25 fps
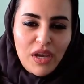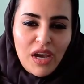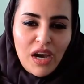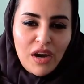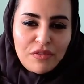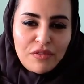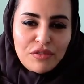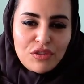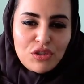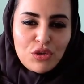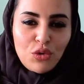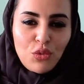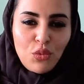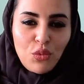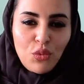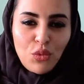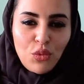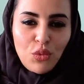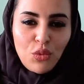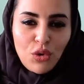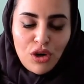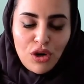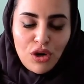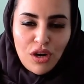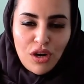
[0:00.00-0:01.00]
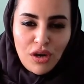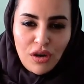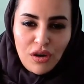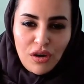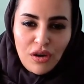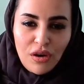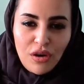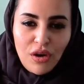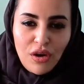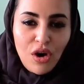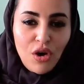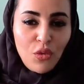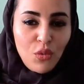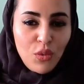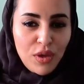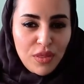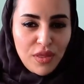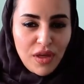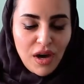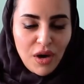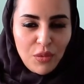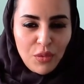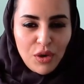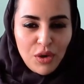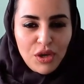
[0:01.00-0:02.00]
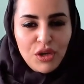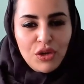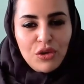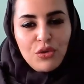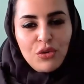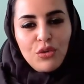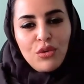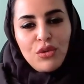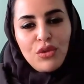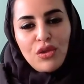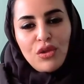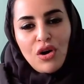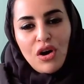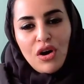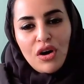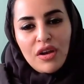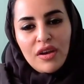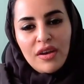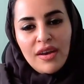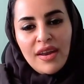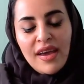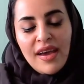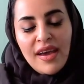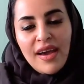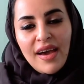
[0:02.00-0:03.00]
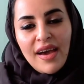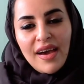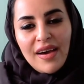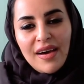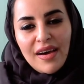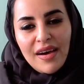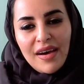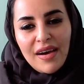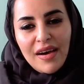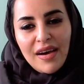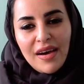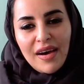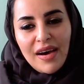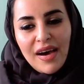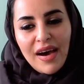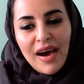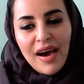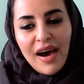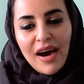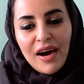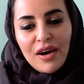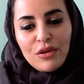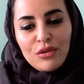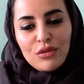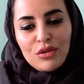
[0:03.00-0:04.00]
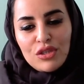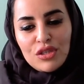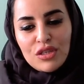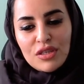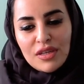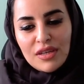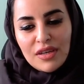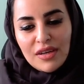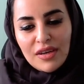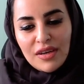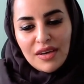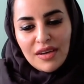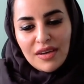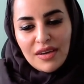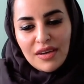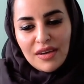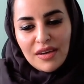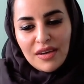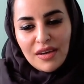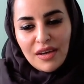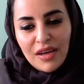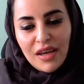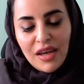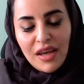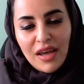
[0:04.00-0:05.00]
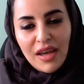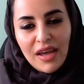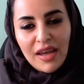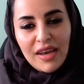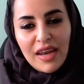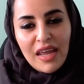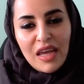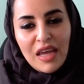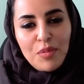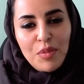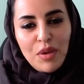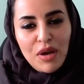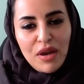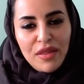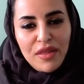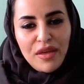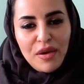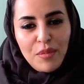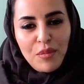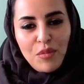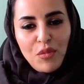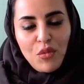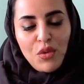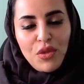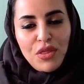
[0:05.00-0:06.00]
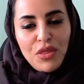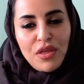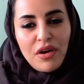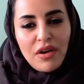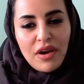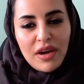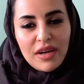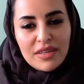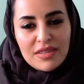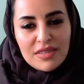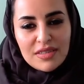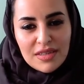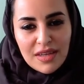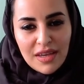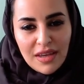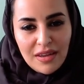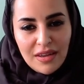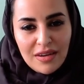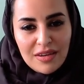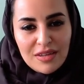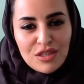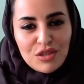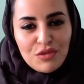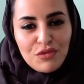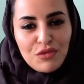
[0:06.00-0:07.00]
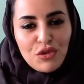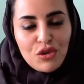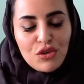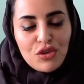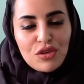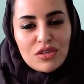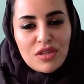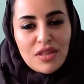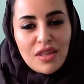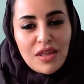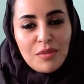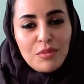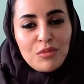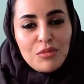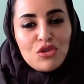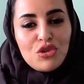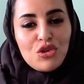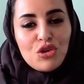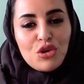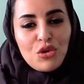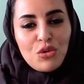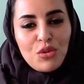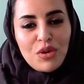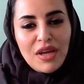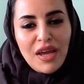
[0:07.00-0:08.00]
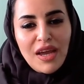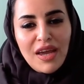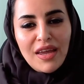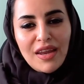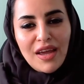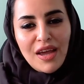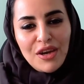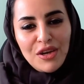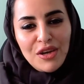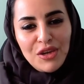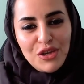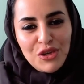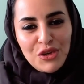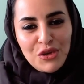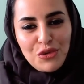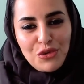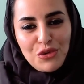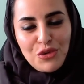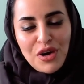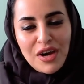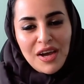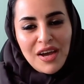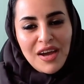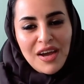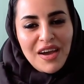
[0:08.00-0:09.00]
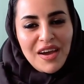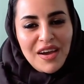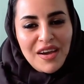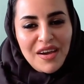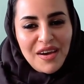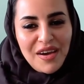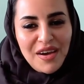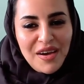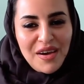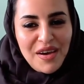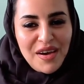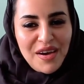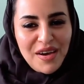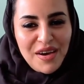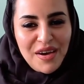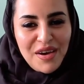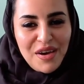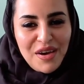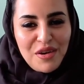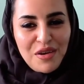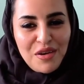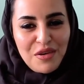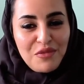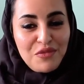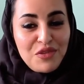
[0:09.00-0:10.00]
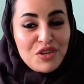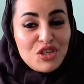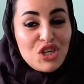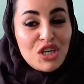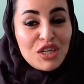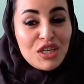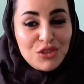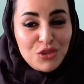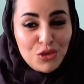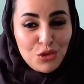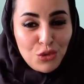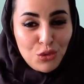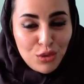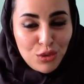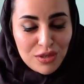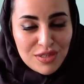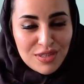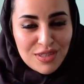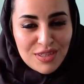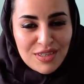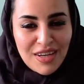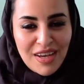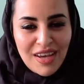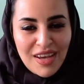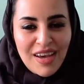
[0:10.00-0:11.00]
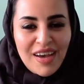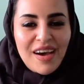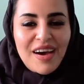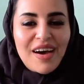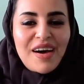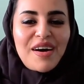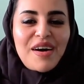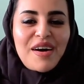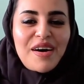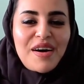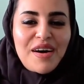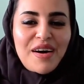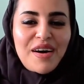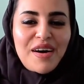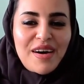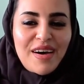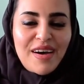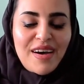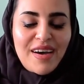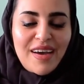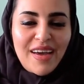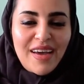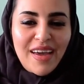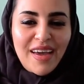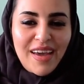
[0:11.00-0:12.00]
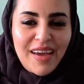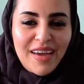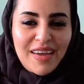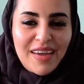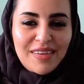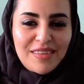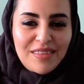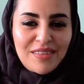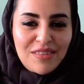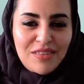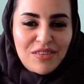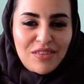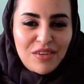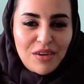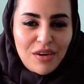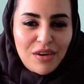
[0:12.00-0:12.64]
work with our youth on how to enable them with the right skills for them to create a new fishing tools and